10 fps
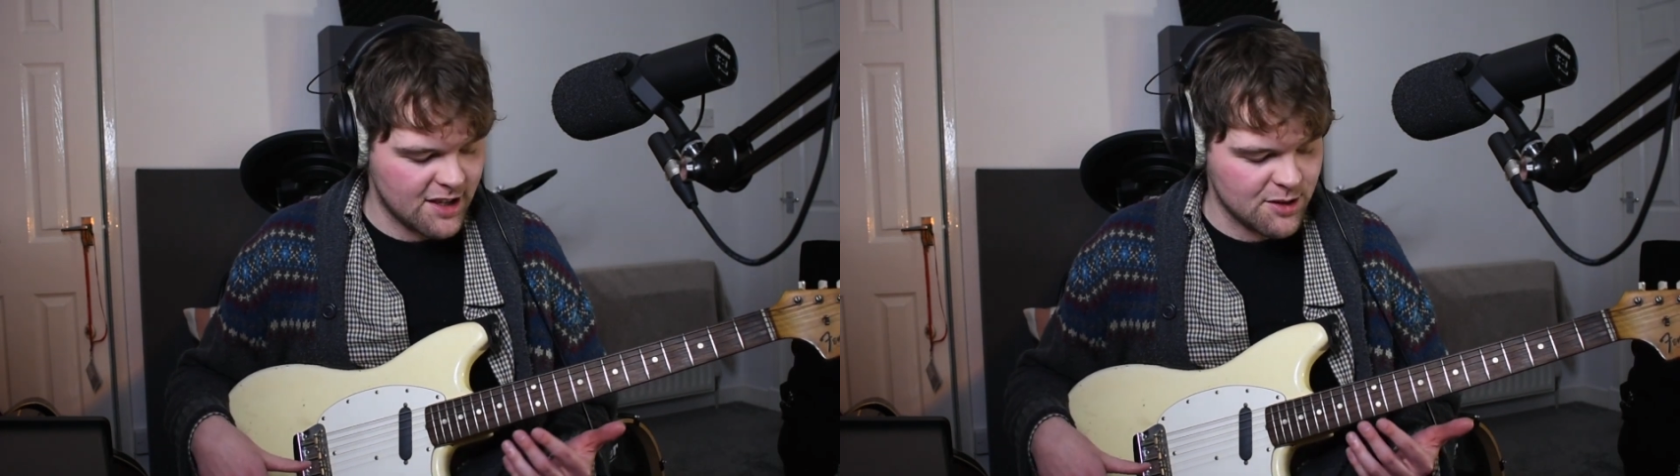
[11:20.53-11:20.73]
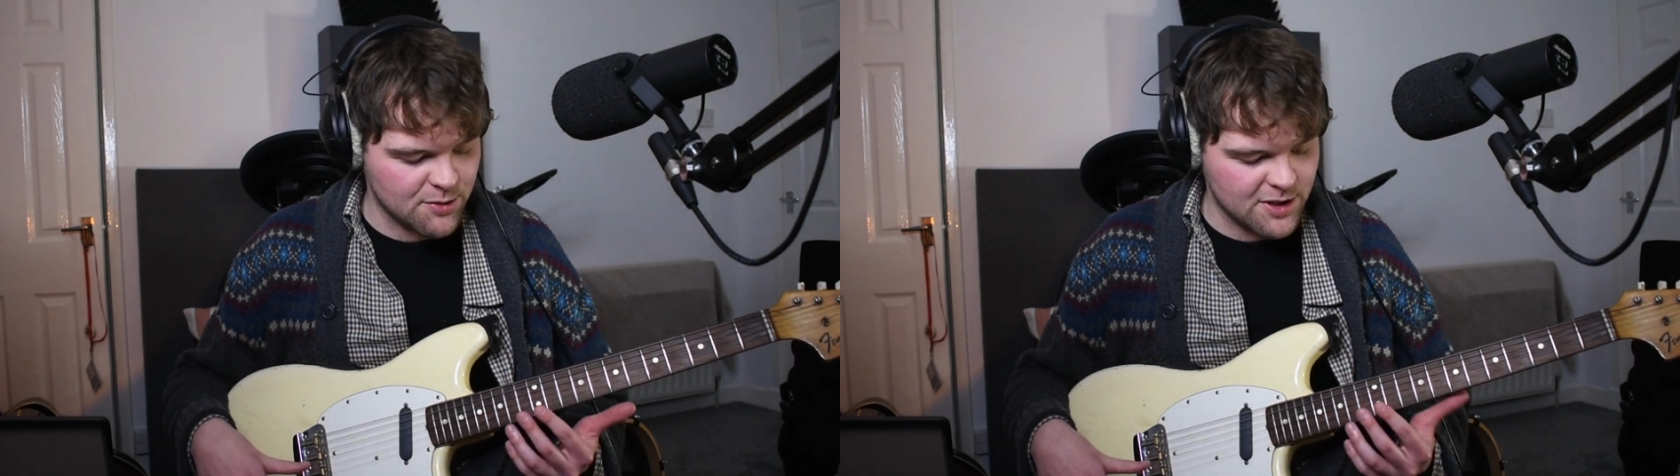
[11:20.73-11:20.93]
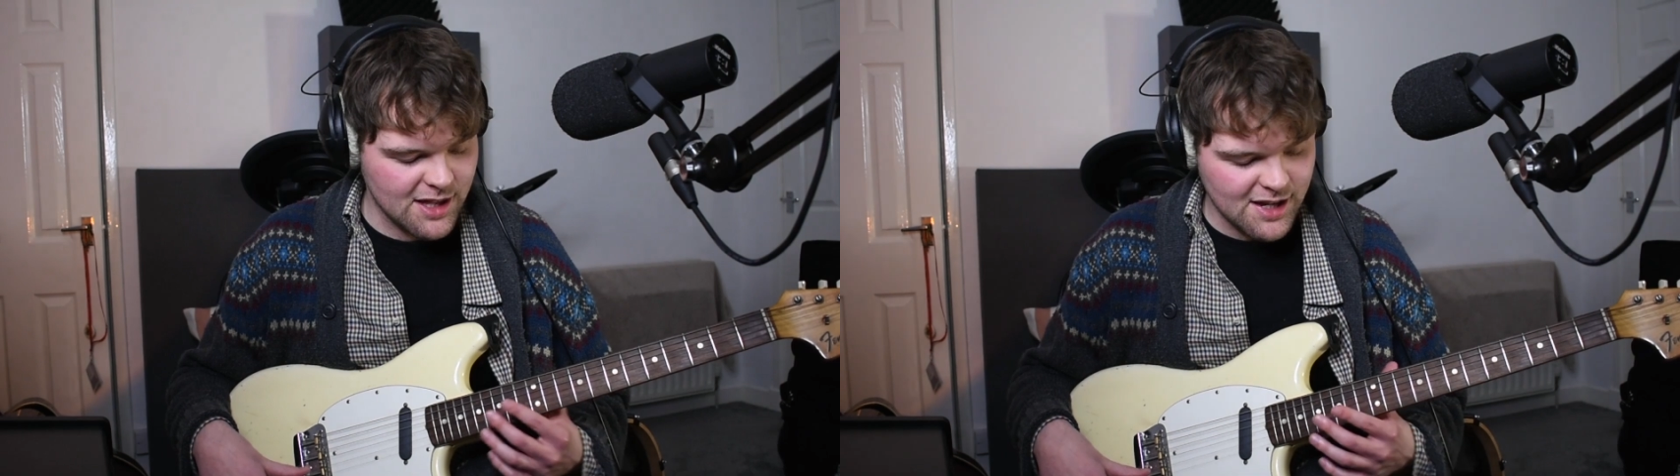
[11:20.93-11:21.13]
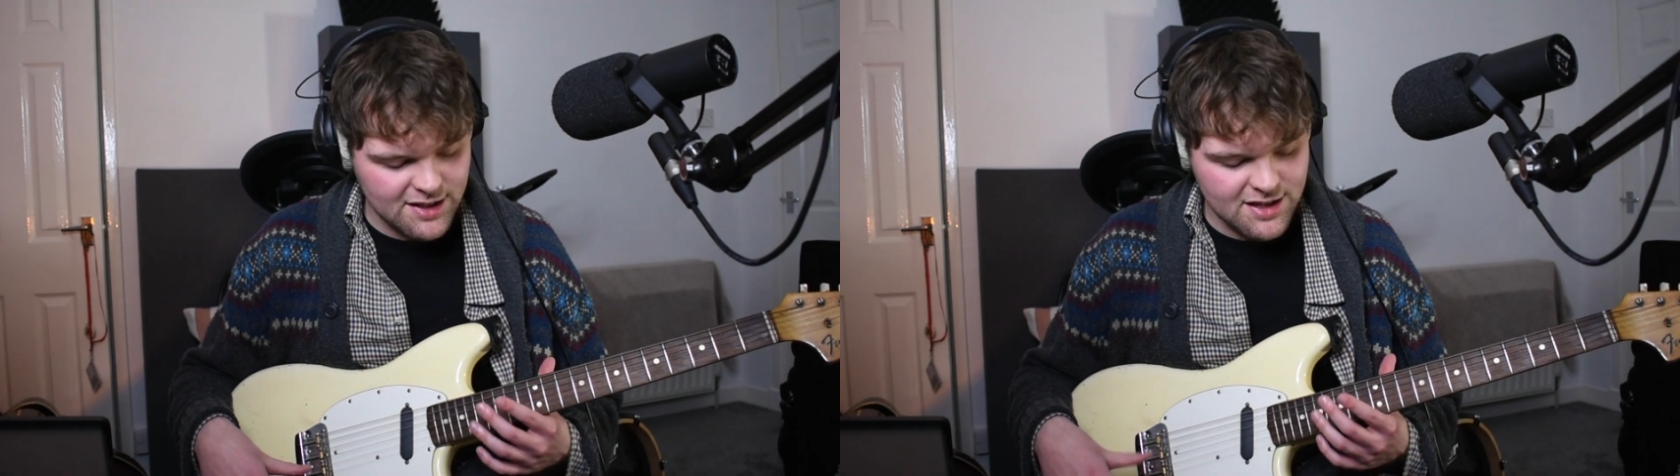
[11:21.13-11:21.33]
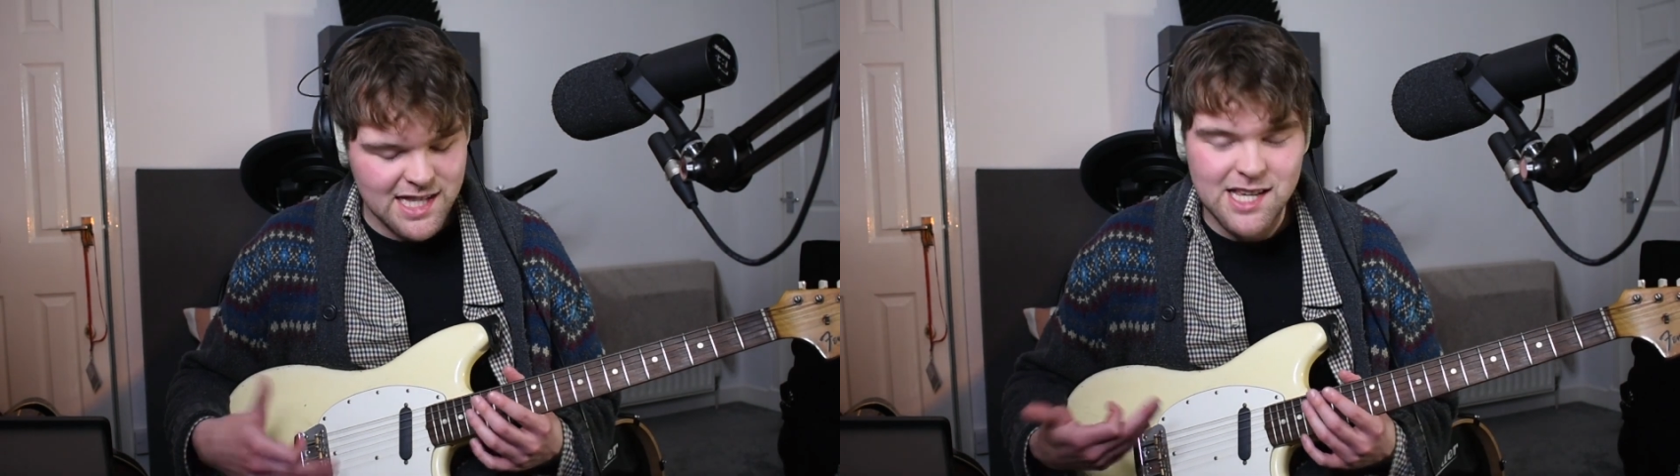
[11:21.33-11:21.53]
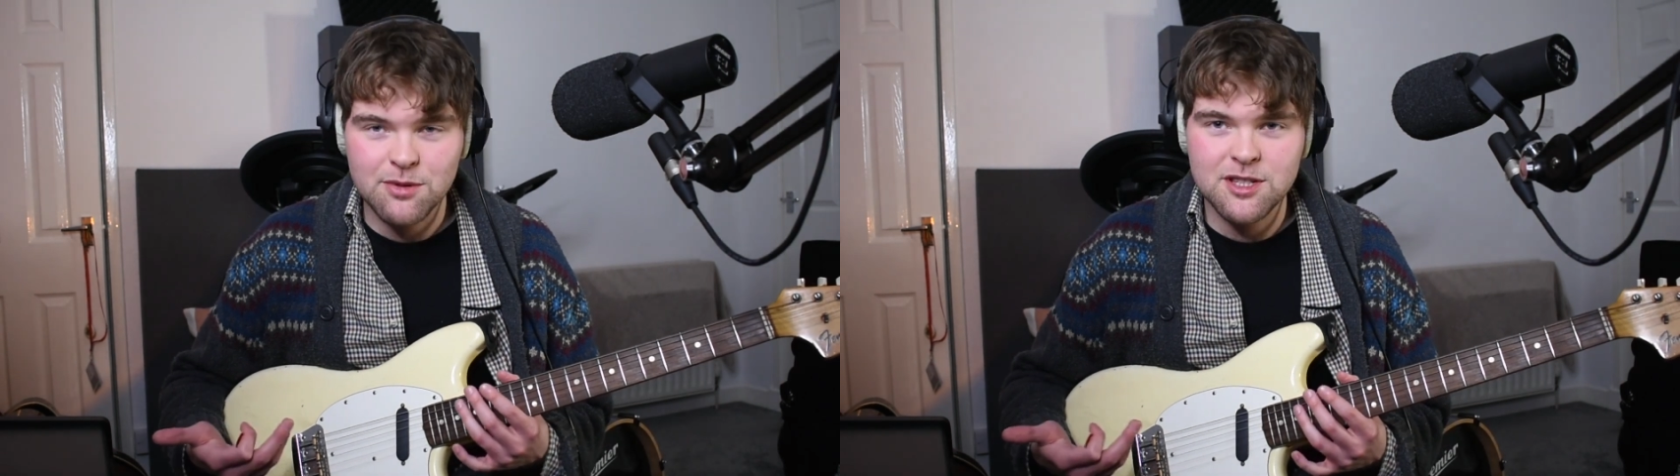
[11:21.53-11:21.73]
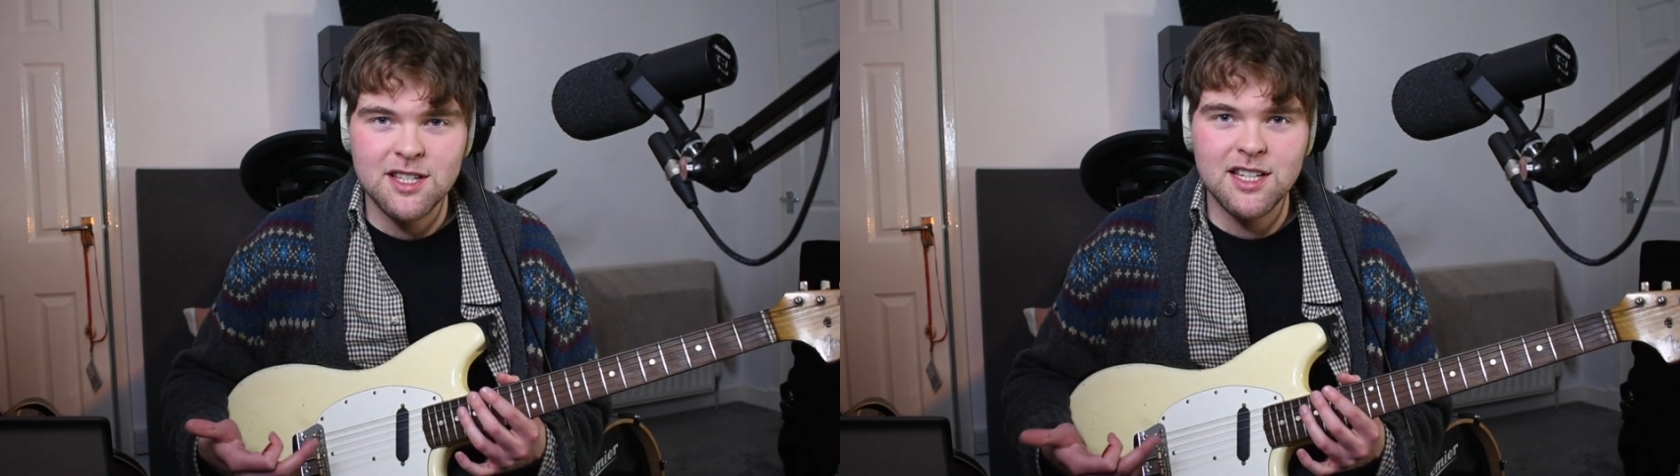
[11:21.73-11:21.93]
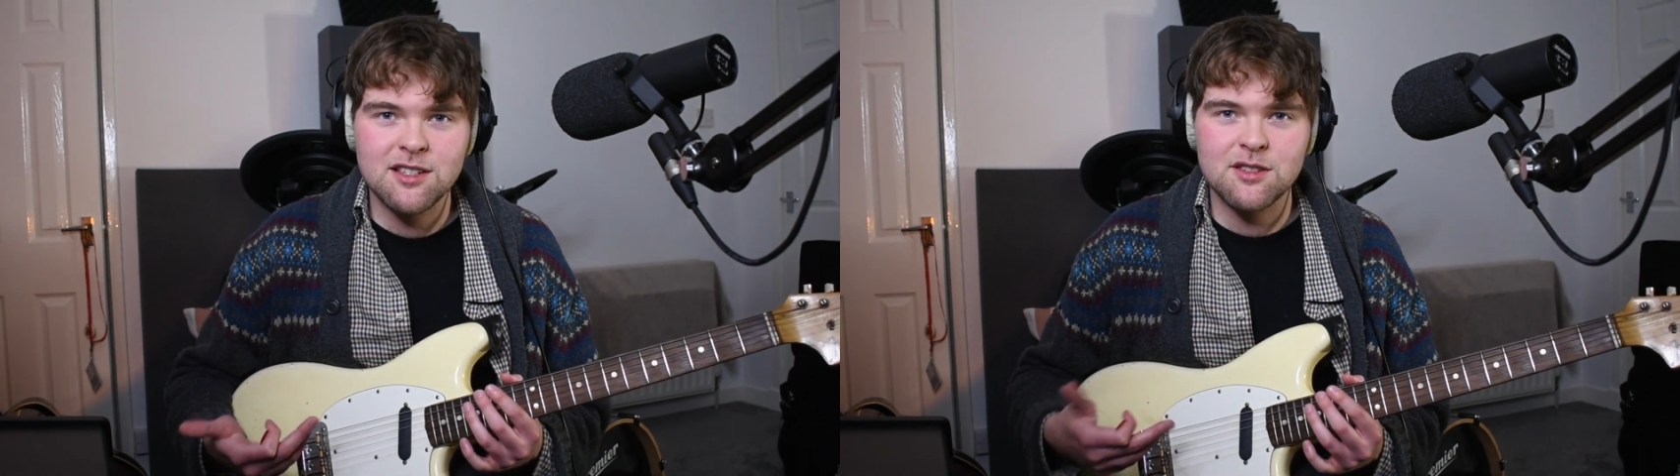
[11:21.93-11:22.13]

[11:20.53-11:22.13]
is with like sequencing.